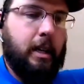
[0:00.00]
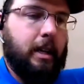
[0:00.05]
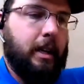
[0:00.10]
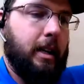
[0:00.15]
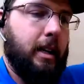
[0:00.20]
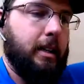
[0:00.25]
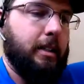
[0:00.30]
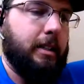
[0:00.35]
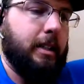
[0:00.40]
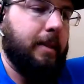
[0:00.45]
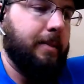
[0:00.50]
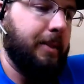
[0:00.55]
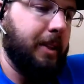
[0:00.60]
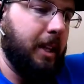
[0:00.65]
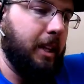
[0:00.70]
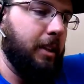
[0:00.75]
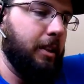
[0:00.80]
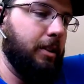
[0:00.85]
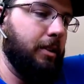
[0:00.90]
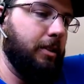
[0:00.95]
Uh,
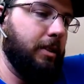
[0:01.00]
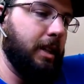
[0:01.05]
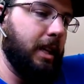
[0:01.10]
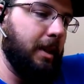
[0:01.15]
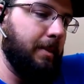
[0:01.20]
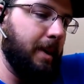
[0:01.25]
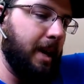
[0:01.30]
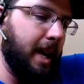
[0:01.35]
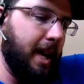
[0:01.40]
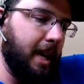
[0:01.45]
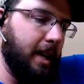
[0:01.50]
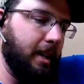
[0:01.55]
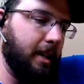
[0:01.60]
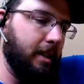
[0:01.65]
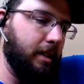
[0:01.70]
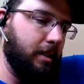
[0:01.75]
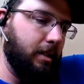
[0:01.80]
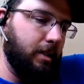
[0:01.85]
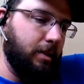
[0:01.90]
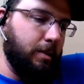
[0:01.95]
something new that I'm
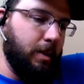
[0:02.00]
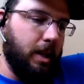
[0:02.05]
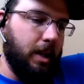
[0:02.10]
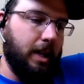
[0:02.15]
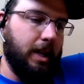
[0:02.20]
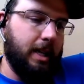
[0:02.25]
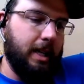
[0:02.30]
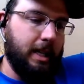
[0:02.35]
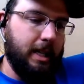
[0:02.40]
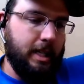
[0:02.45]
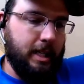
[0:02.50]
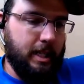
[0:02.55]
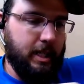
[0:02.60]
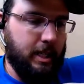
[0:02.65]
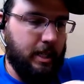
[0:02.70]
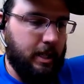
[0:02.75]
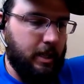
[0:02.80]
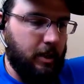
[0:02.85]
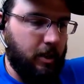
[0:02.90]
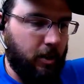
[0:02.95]
adding to my
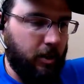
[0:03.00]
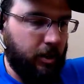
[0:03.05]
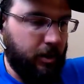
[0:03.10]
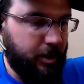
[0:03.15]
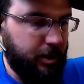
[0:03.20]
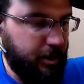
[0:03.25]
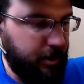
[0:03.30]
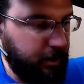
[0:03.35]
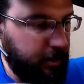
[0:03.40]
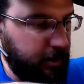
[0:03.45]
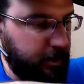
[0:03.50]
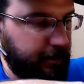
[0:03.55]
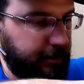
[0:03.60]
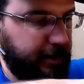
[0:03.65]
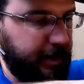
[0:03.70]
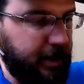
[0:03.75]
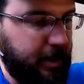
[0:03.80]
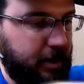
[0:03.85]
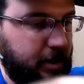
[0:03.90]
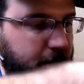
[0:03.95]
arsenal of
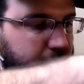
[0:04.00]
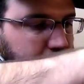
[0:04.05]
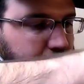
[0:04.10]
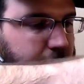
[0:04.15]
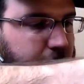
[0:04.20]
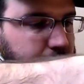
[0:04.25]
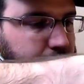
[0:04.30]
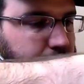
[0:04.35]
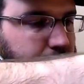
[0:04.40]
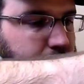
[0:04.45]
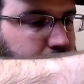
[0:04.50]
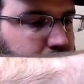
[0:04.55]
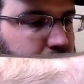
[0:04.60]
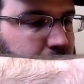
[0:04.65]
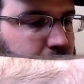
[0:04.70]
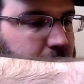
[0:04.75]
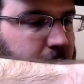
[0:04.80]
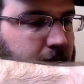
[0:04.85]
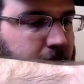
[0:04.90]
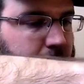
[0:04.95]
things to do
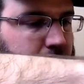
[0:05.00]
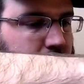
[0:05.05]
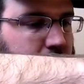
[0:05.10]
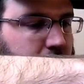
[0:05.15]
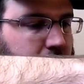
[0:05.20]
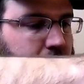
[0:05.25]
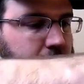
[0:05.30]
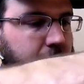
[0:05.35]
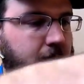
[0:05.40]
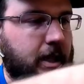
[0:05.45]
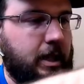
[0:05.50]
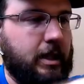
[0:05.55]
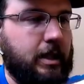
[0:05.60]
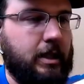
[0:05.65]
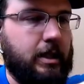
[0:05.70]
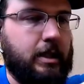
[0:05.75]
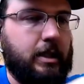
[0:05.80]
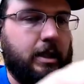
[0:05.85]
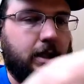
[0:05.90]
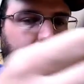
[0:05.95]

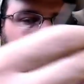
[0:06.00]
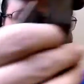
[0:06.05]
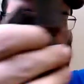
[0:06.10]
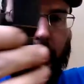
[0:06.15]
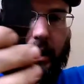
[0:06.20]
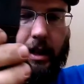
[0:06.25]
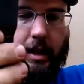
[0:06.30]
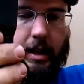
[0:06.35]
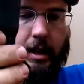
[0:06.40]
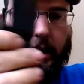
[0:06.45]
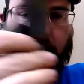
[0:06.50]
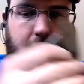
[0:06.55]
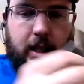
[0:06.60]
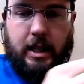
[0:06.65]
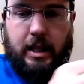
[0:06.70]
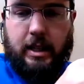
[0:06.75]
is the